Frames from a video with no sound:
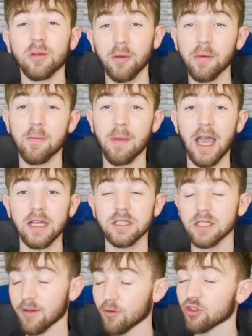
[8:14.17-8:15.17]
I'm not being bad.
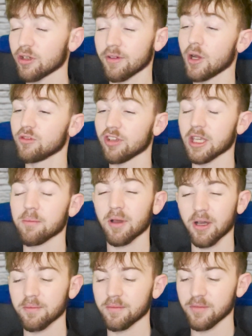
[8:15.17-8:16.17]
Everyone's got their own team,
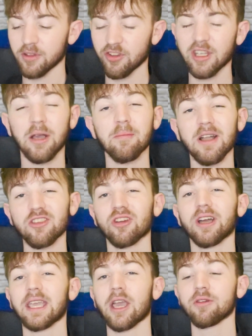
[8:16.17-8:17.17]
but seeing how Man
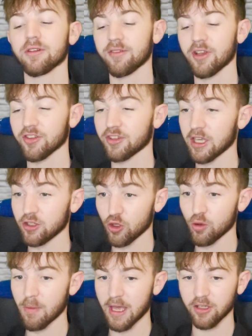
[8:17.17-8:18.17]
United get on on the first day,
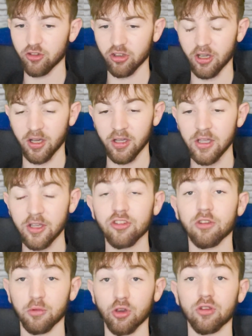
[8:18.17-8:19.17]
new manager,
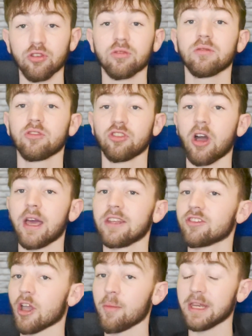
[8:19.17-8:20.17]
some good
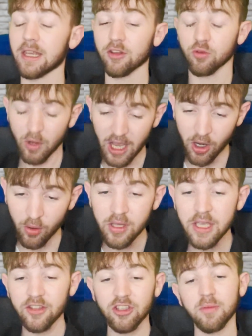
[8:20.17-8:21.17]
signings coming in as well.
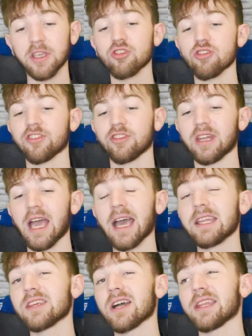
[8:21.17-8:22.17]
It's going to be interesting,
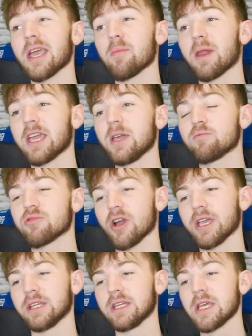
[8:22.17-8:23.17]
and they're playing
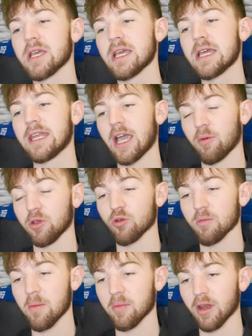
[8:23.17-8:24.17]
Brighton. Now we all
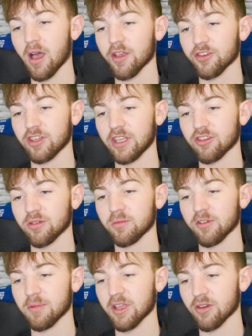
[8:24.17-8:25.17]
remember last season
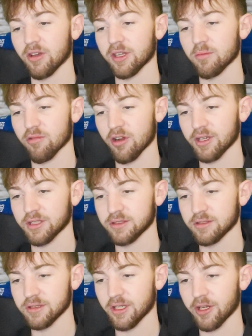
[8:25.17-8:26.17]
with Man United and
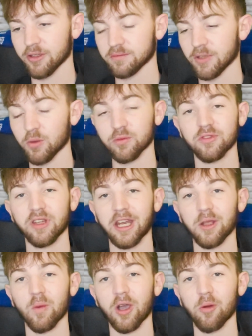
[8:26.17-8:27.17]
Brighton. You know, old
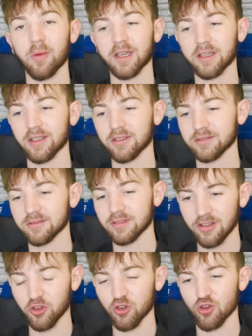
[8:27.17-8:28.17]
Danny Welbeck and
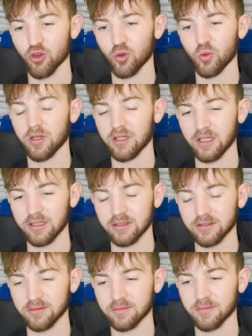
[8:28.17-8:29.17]
the crew
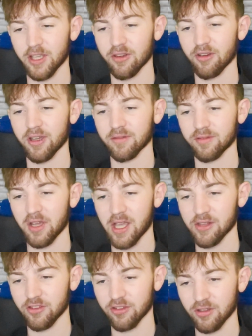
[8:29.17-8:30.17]
and Man United
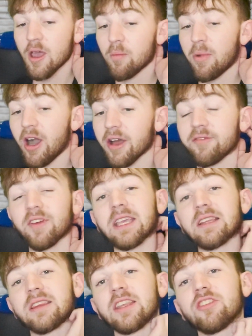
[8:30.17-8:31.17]
fans. But I
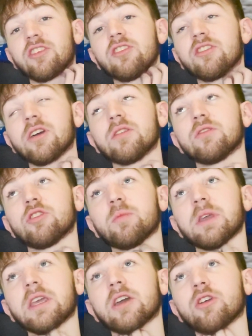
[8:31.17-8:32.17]
think this is going to
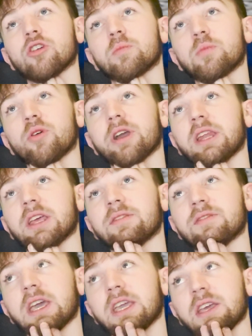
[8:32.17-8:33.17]
be a good point
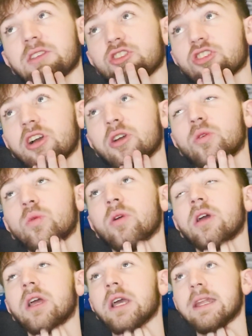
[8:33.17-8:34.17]
if they can show
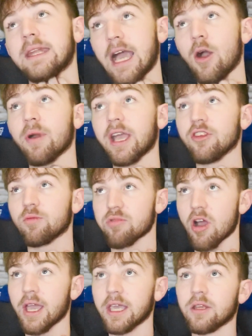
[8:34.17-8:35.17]
now against
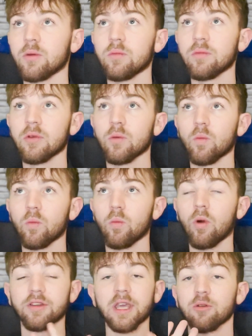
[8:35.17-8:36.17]
Brighton
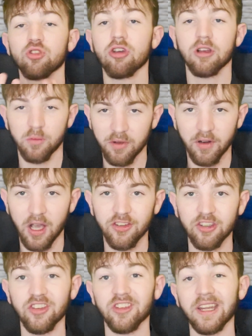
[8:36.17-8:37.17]
what they were struggling with
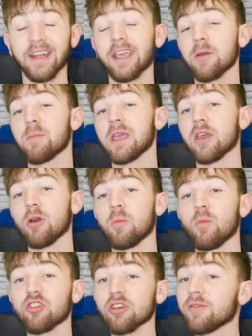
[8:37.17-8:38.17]
last season and they could beat
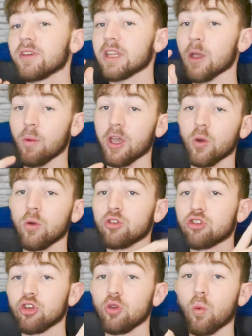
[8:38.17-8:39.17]
them, which I think they will,
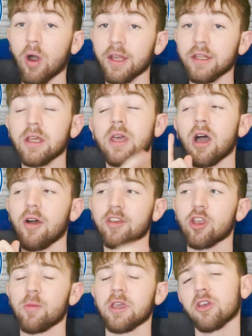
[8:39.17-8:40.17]
2-1. I
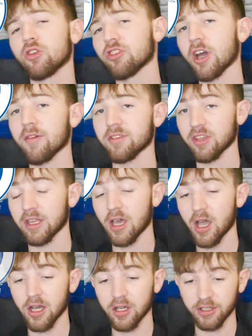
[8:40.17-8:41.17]
think it'll be a good start for Ten
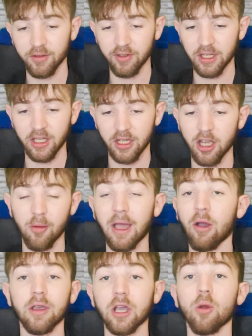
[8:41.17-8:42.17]
Hag. I don't think they're going to come
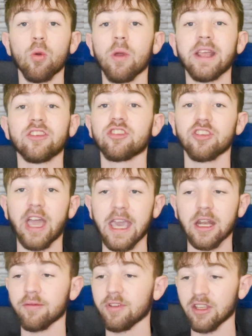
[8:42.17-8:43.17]
out and go
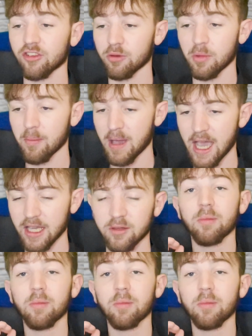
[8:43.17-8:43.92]
insane. I think it's going to be mad.